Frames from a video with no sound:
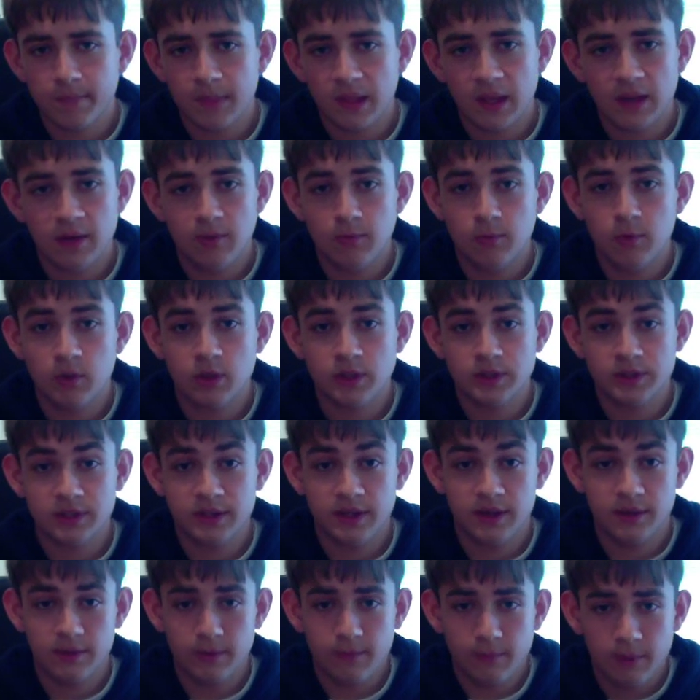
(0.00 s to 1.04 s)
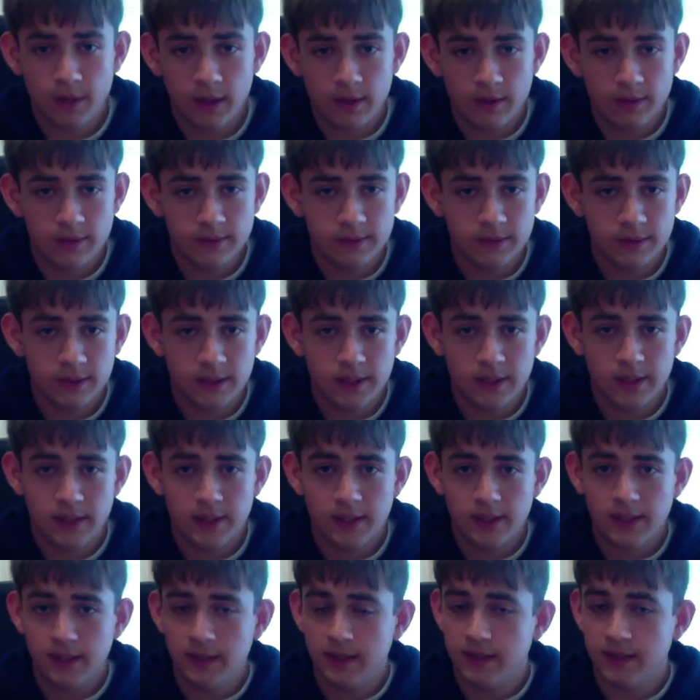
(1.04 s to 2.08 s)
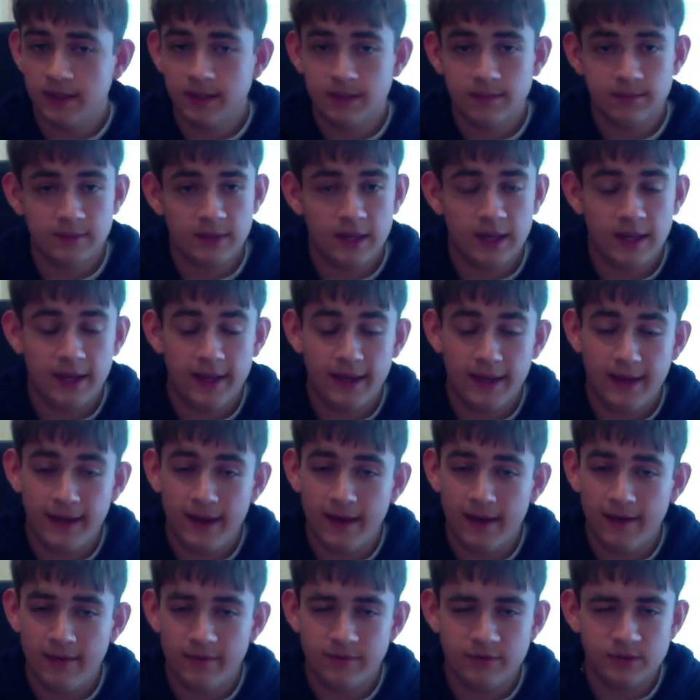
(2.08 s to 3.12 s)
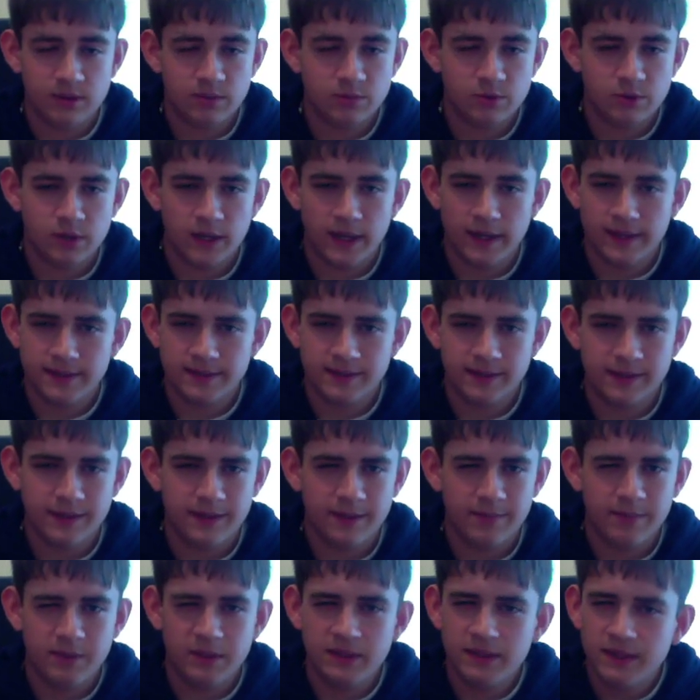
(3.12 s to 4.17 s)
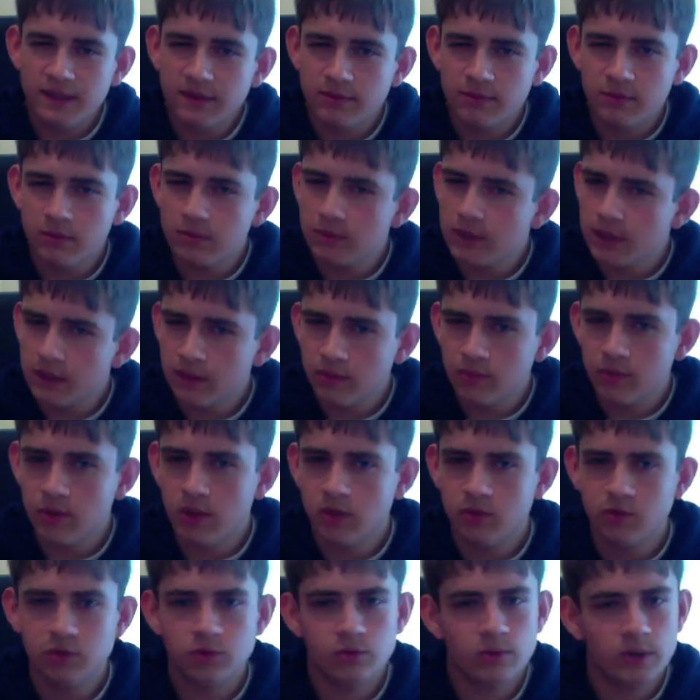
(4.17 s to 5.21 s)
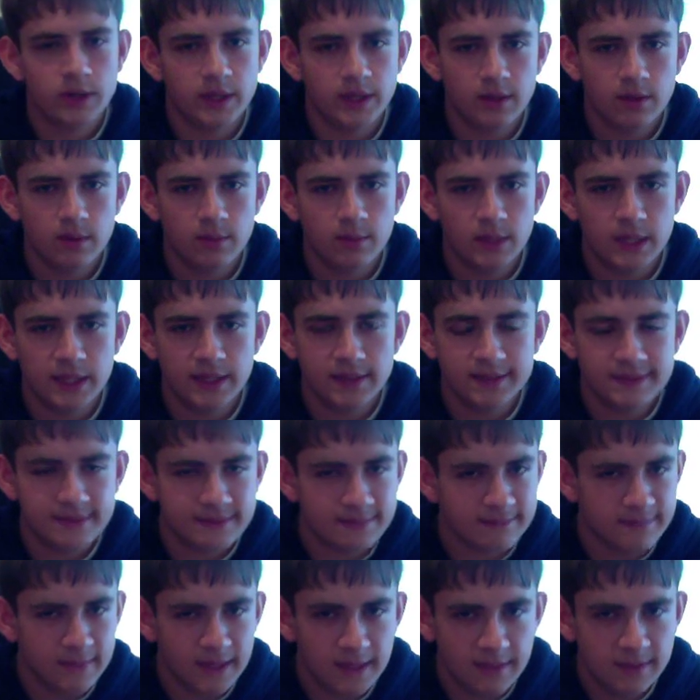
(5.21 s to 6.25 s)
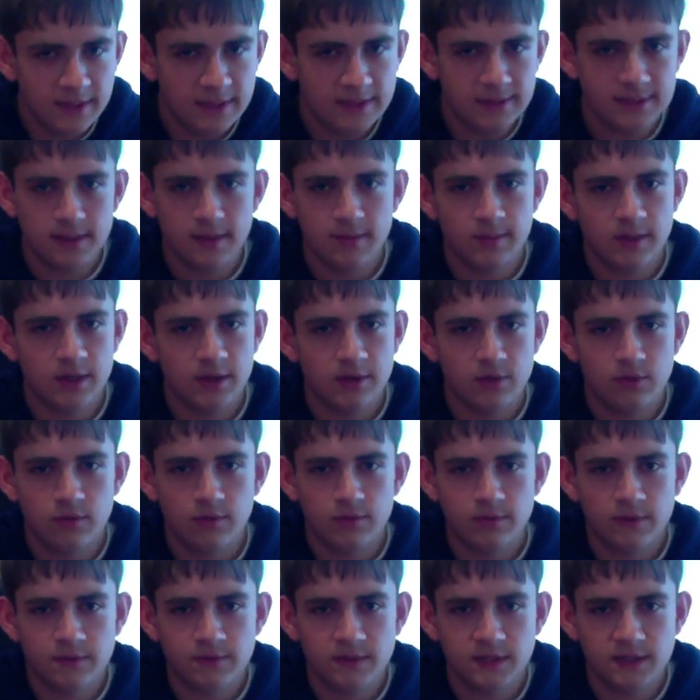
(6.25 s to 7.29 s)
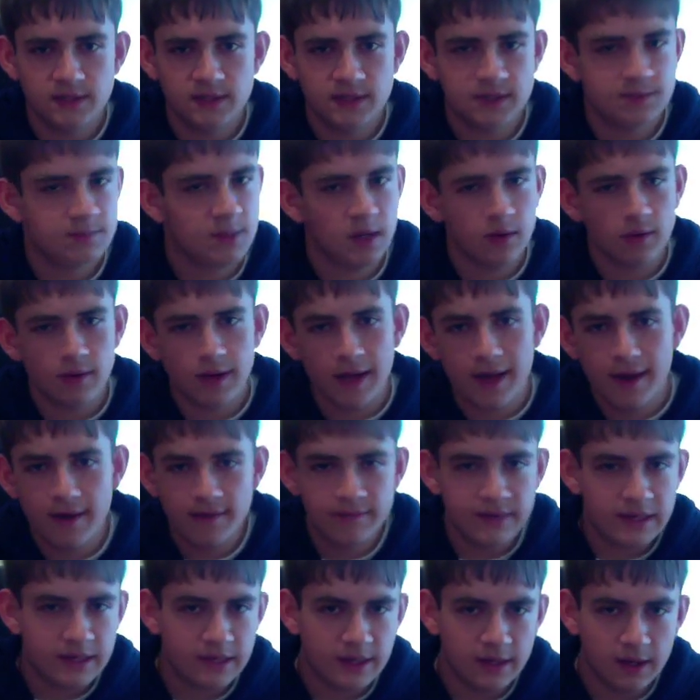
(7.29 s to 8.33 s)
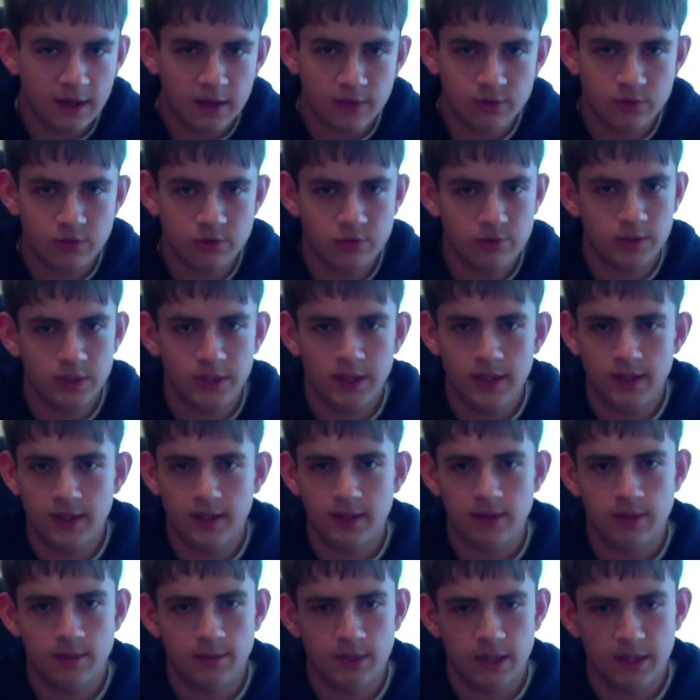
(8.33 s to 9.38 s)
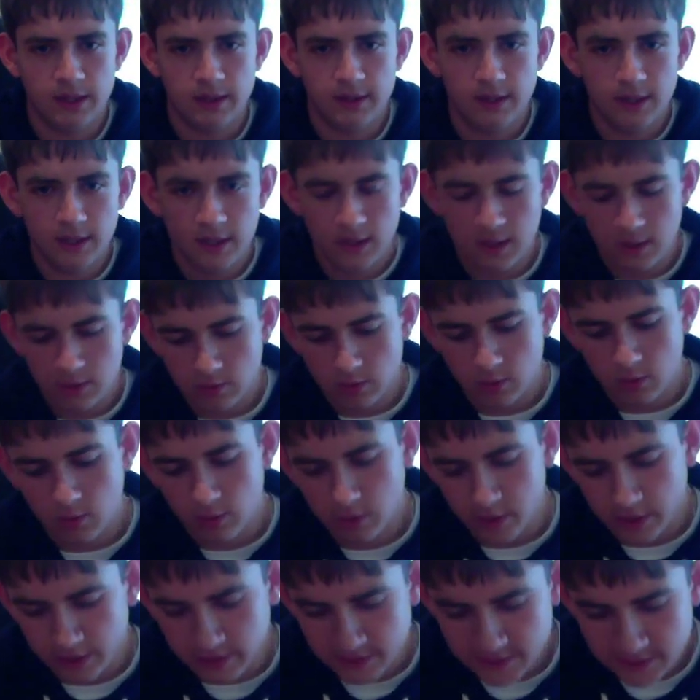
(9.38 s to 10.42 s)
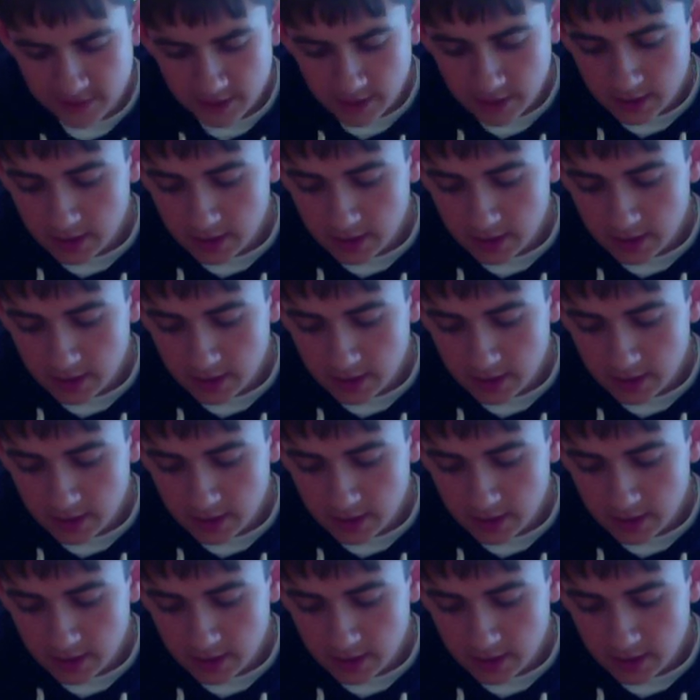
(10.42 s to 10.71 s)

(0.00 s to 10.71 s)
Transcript: It works very well. I have some tracks that I believe are around 320 kilobytes, maybe some that are 256, but I don't have any 128 kilobyte recordings.